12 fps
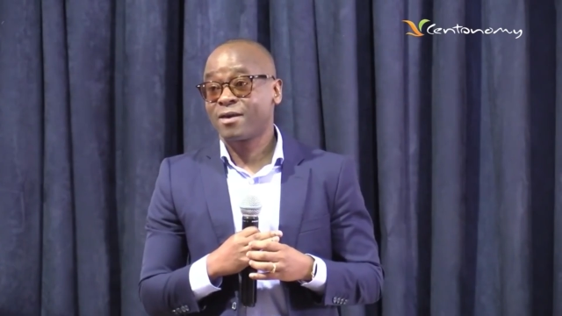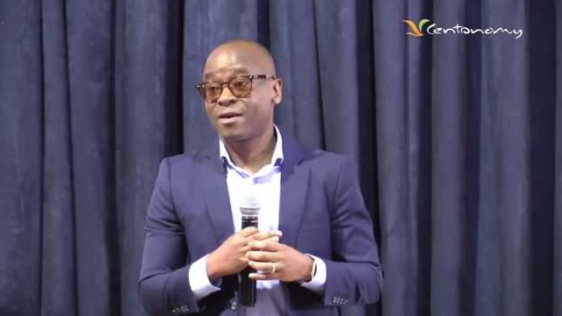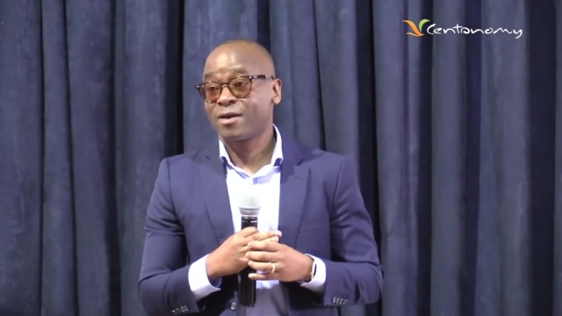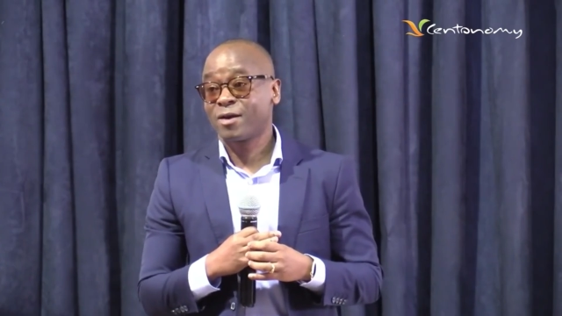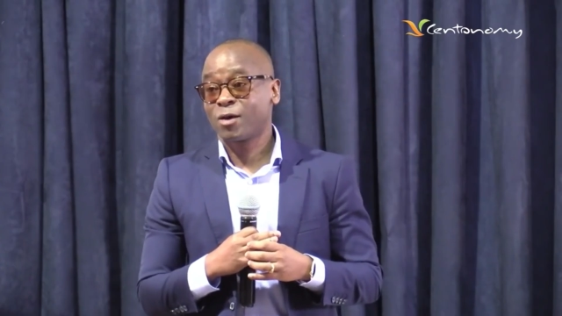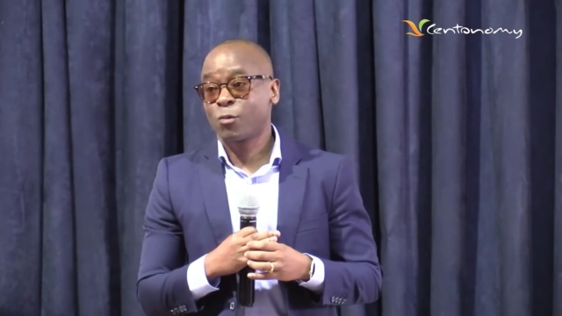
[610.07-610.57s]

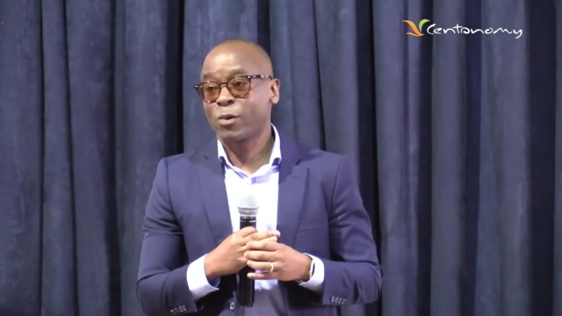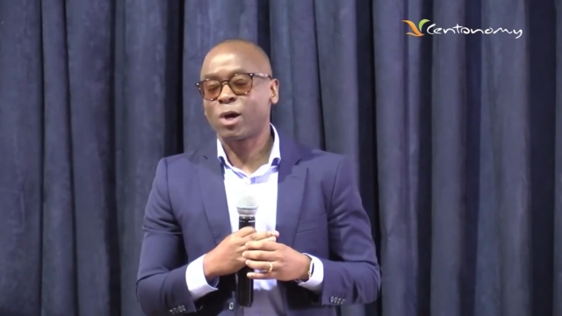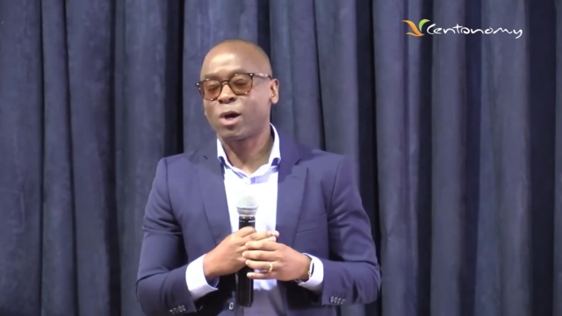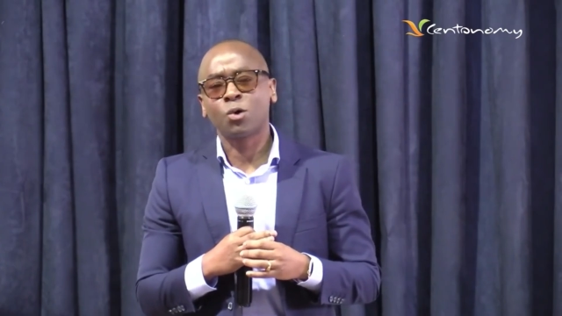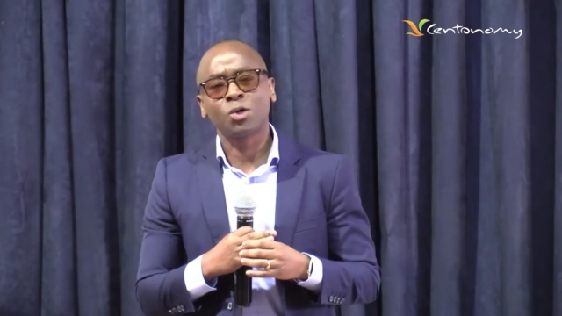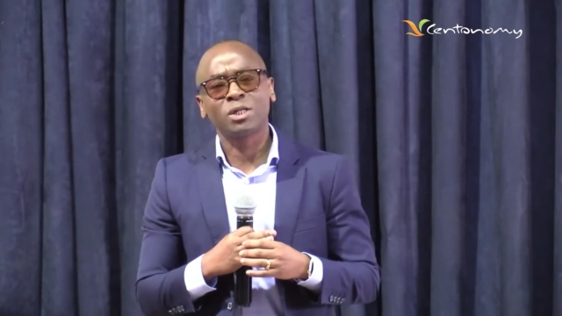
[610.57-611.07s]
we're
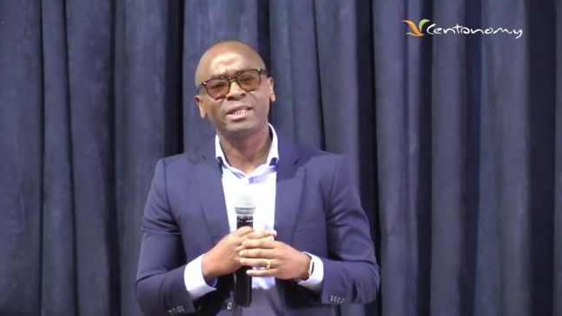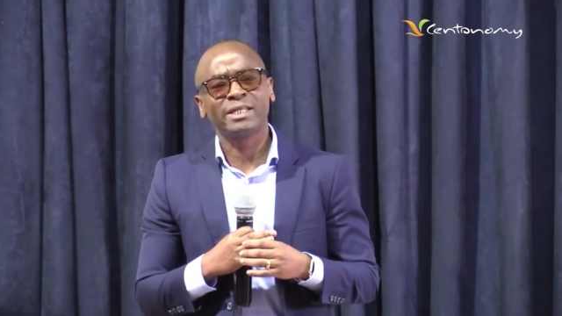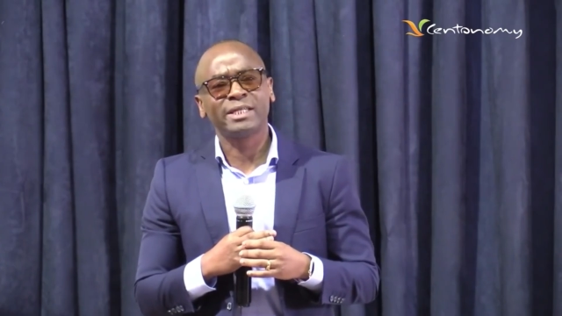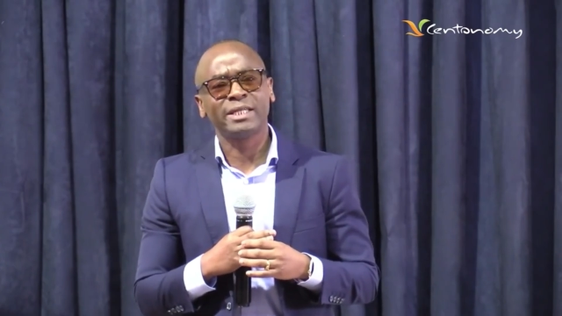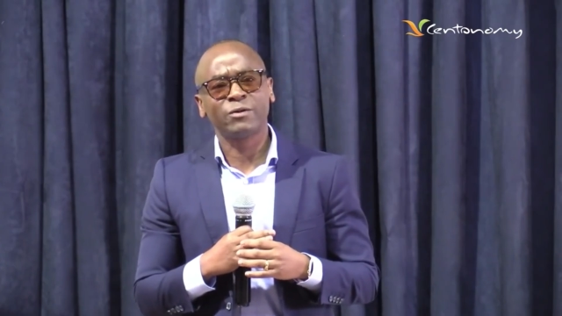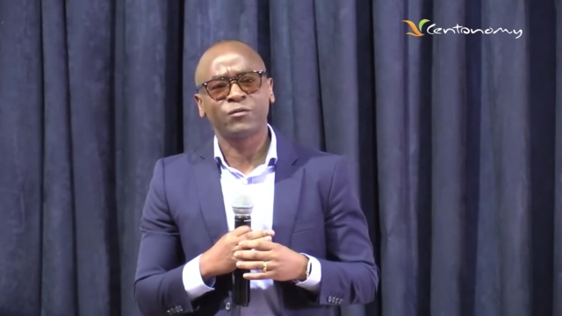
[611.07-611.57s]
all in
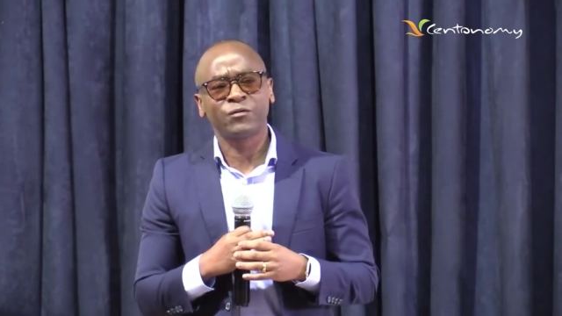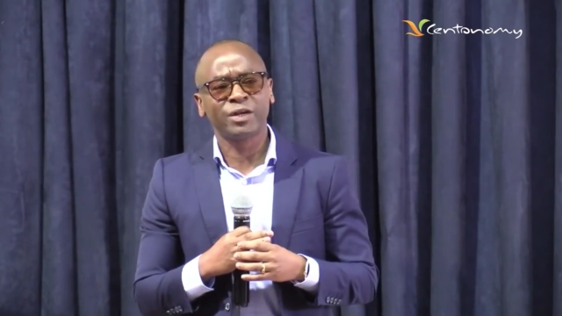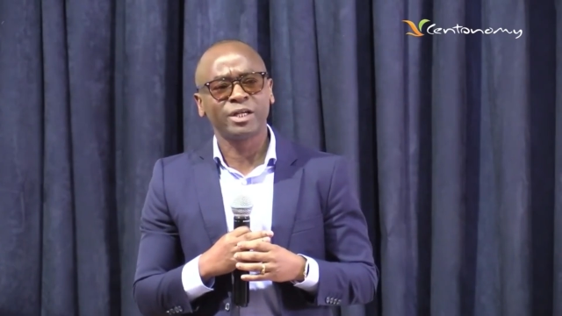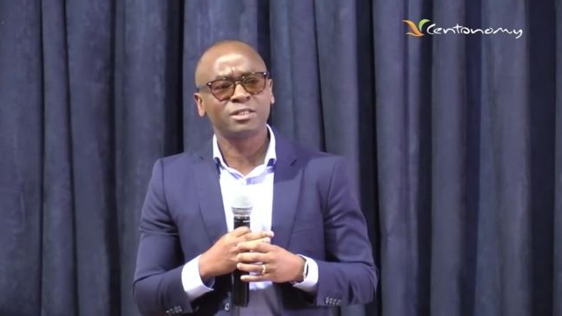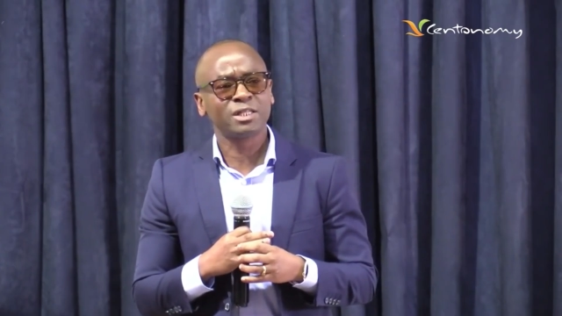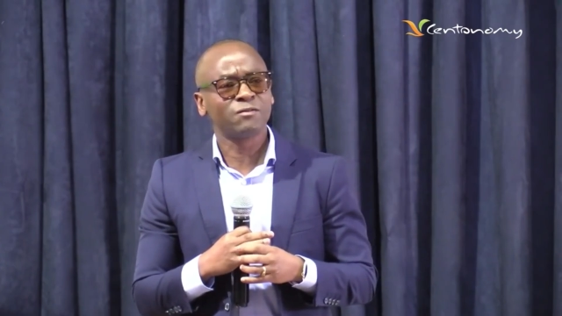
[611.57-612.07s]

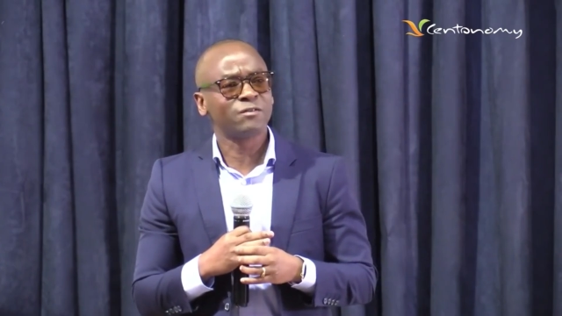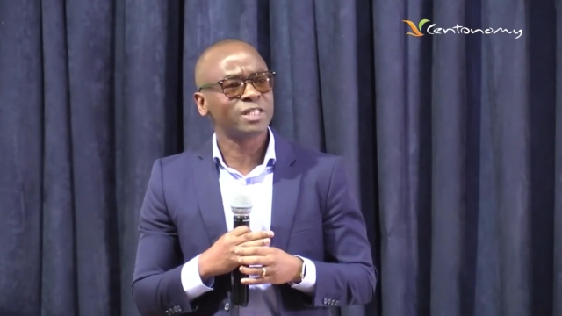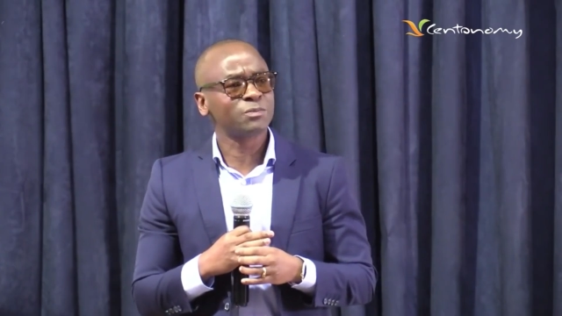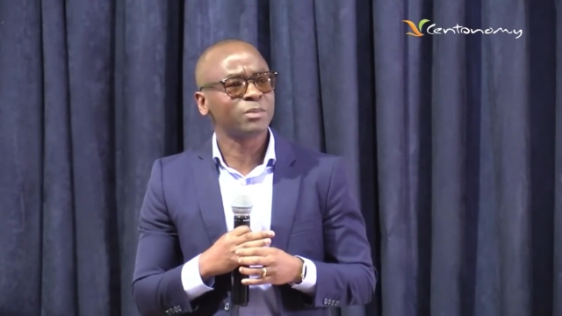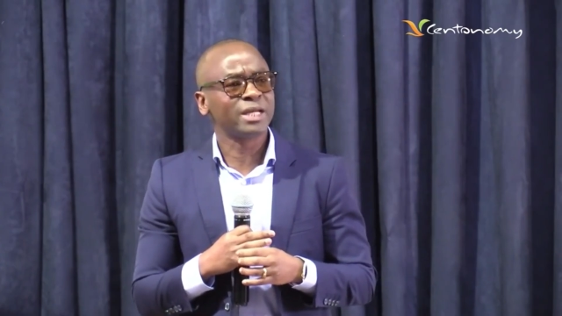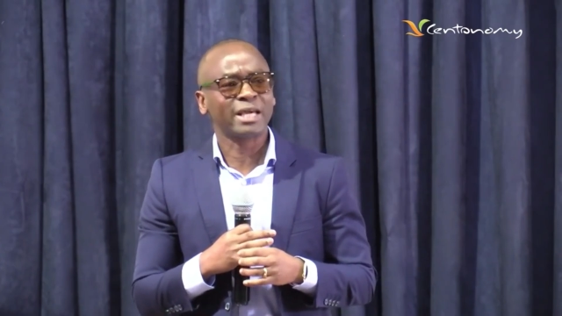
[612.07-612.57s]
different
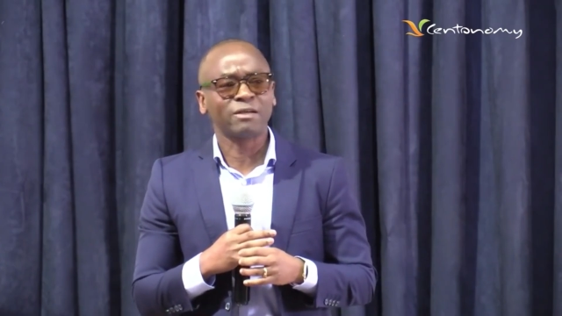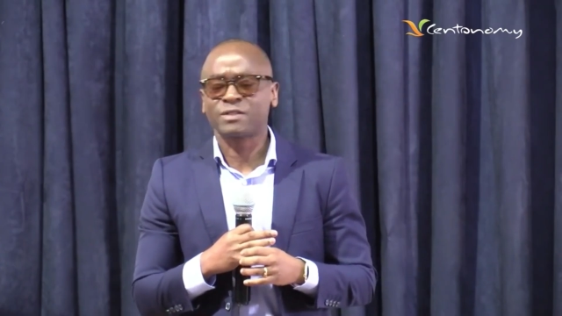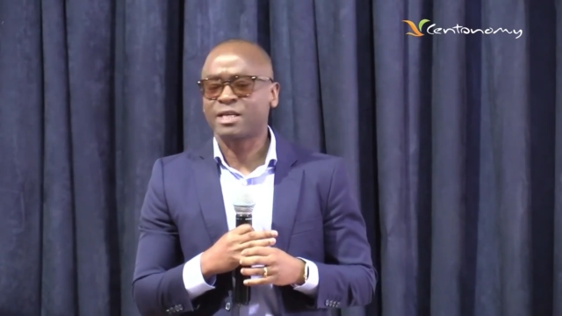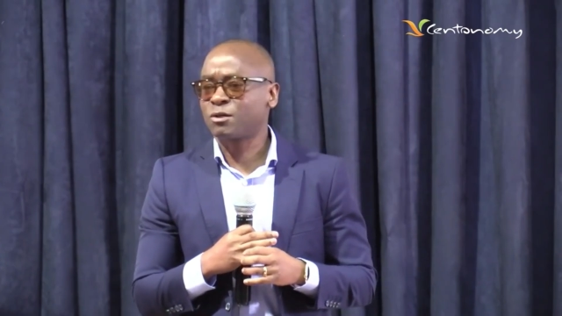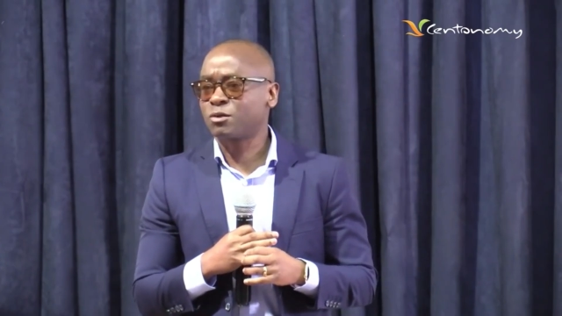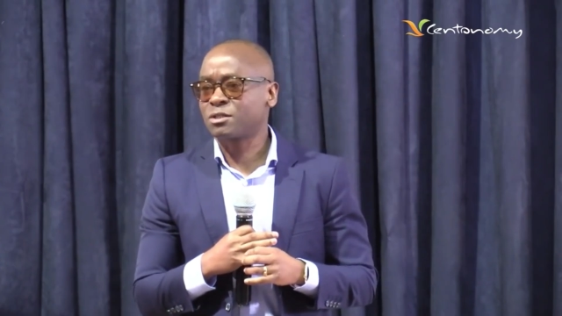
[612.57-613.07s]
investment life
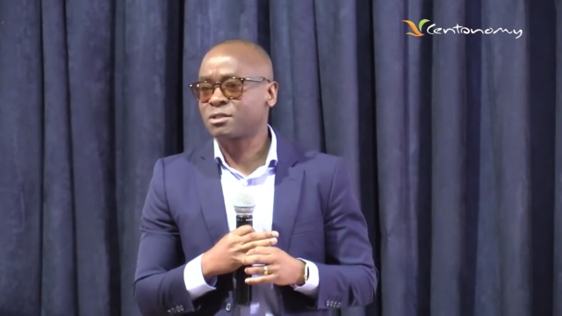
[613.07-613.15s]
cycles.